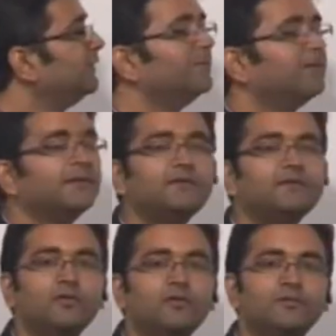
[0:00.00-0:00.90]
There is
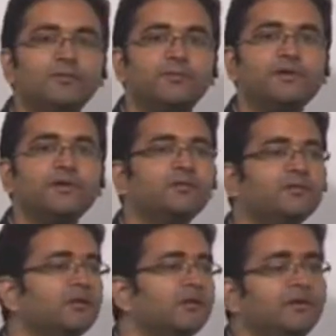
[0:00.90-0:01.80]
another way of representing a
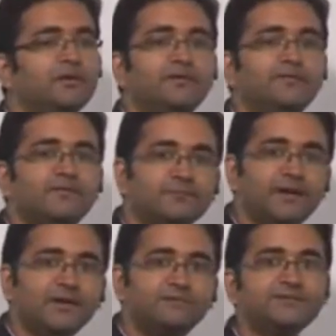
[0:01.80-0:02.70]
system
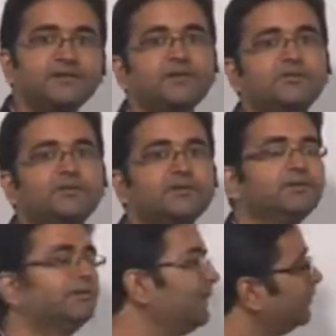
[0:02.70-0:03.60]
by differential
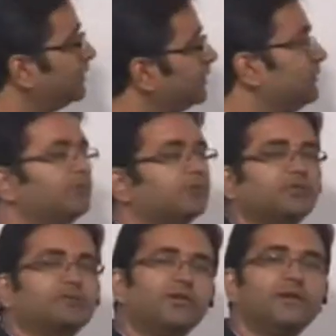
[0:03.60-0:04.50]
equation. That is possible
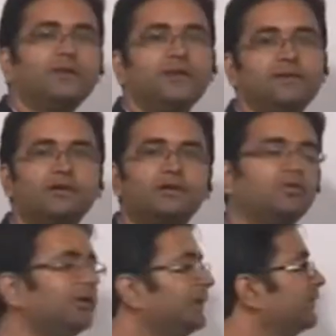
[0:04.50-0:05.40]
both for linear as well as
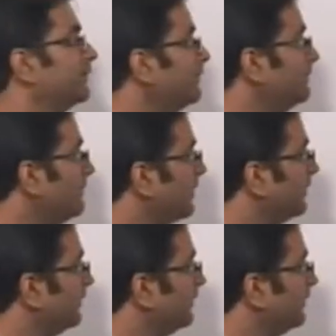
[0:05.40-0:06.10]
non-linear system.